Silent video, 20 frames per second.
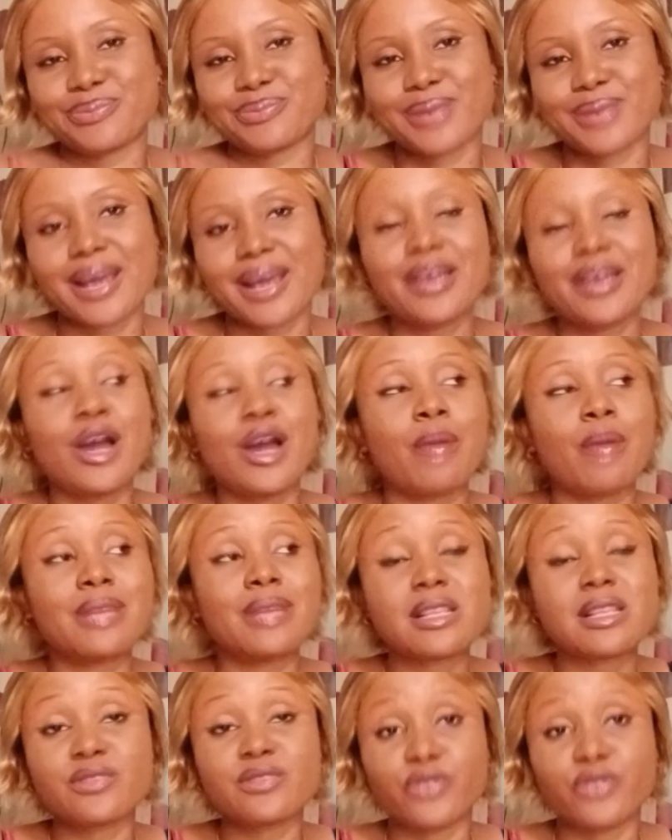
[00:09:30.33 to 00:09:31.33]
Bye. On my
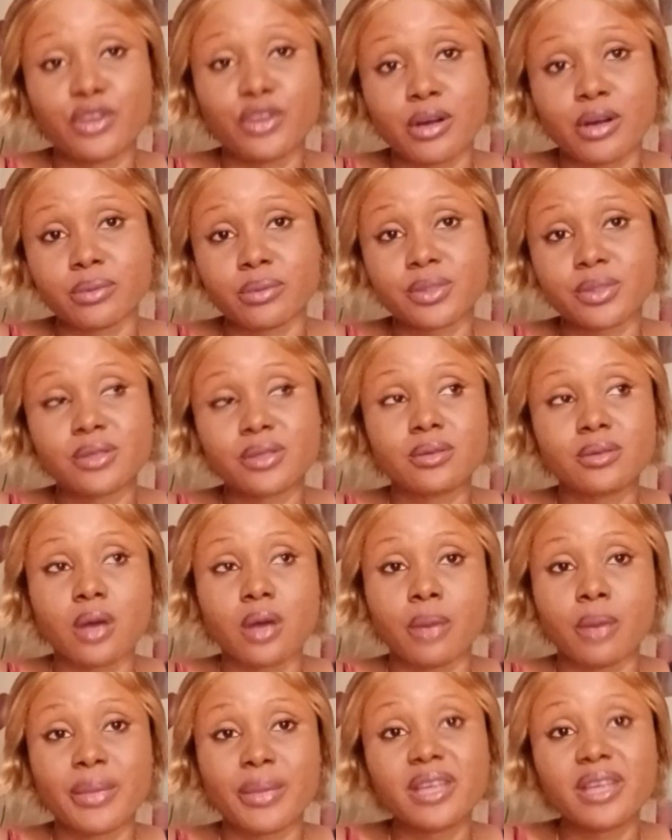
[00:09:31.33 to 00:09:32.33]
next video,
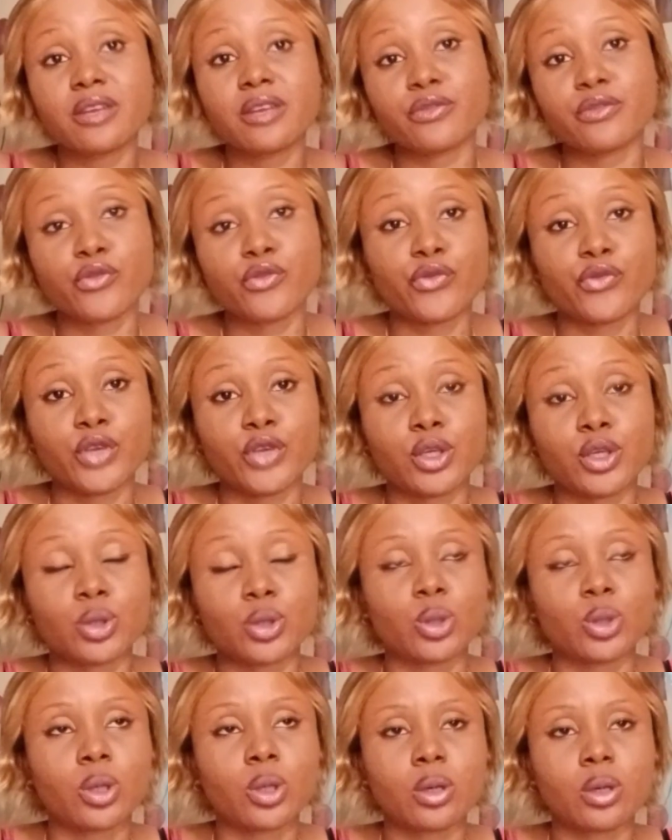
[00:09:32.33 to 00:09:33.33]
I'll be making a review
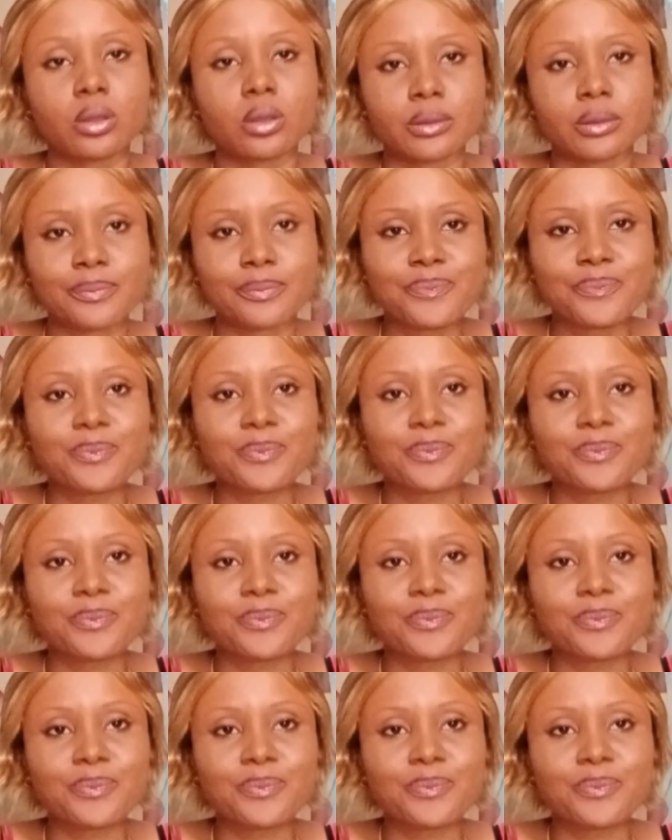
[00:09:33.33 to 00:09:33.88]
video on